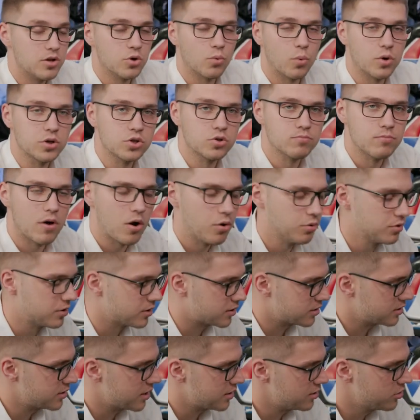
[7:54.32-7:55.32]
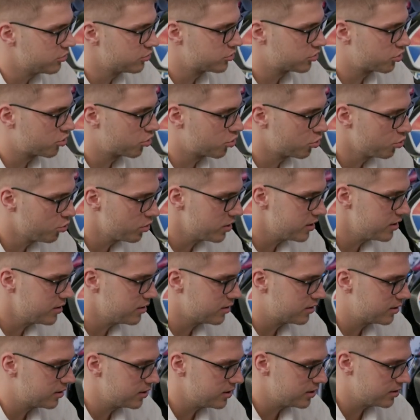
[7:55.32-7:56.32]
and you want to mount it, then you screw
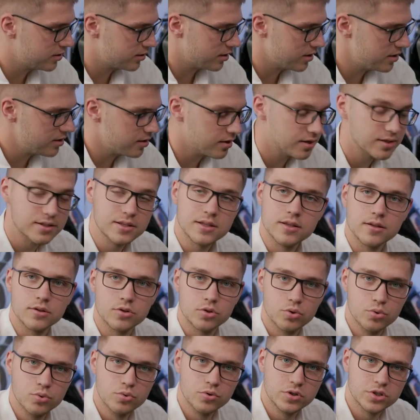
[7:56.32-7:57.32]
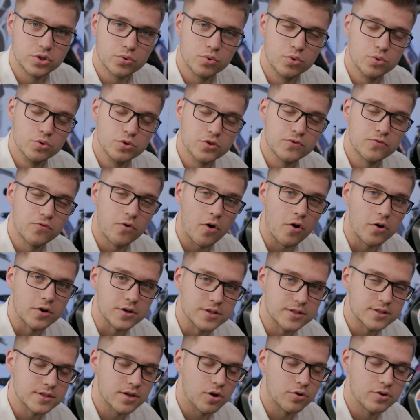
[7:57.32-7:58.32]
in the inner two screws
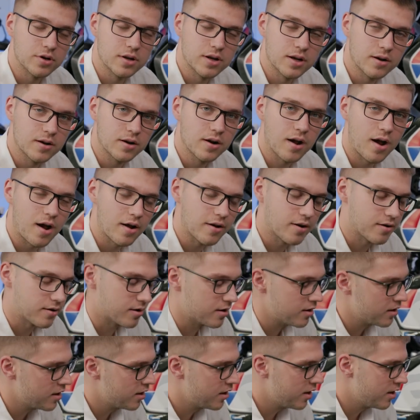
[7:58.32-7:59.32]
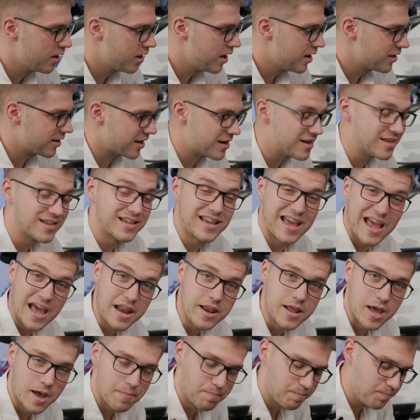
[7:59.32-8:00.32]
first on the cardan. Then it
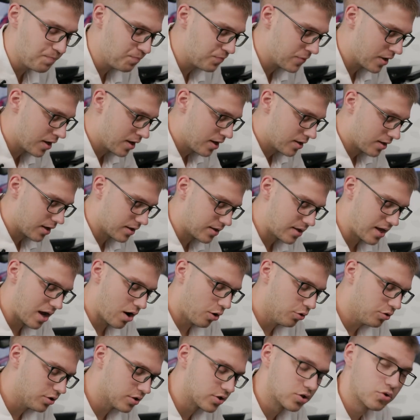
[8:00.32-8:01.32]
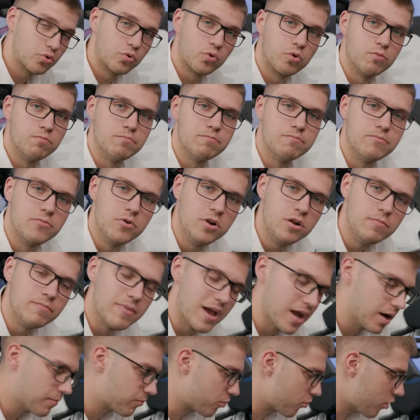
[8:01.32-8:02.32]
can happen that the outer screw will
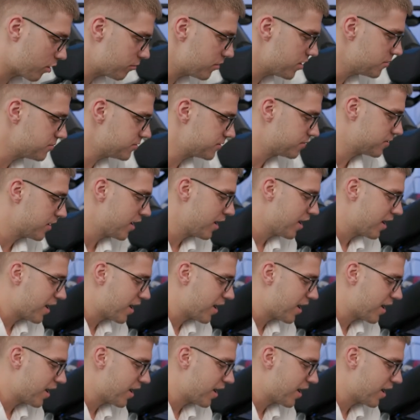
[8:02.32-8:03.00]
make problems,